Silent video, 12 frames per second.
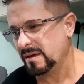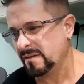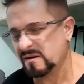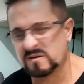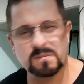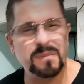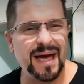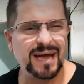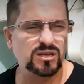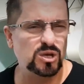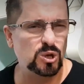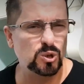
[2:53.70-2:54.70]
there's
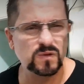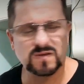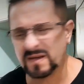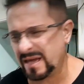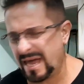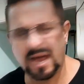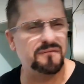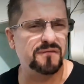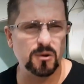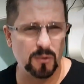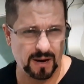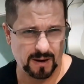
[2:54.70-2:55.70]
bad news
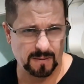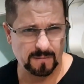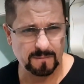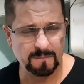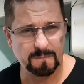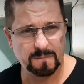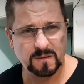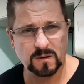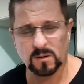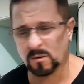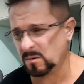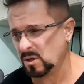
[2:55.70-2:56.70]
everywhere.
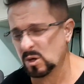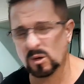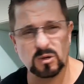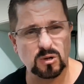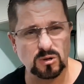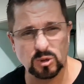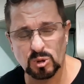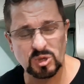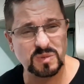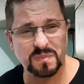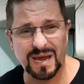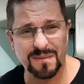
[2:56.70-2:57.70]
You know, you go to your
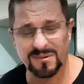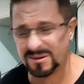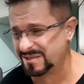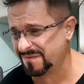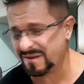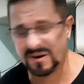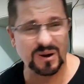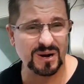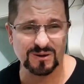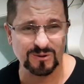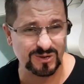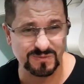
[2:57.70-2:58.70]
newspapers, if there
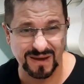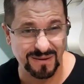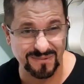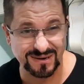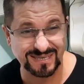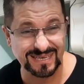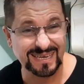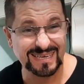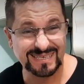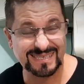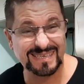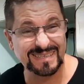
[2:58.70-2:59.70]
are newspapers
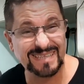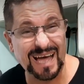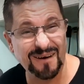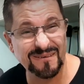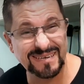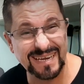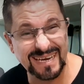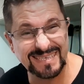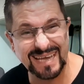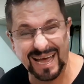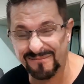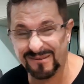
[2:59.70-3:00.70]
still
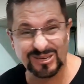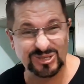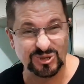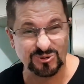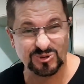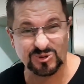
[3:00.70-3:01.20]
nowadays, I'm not so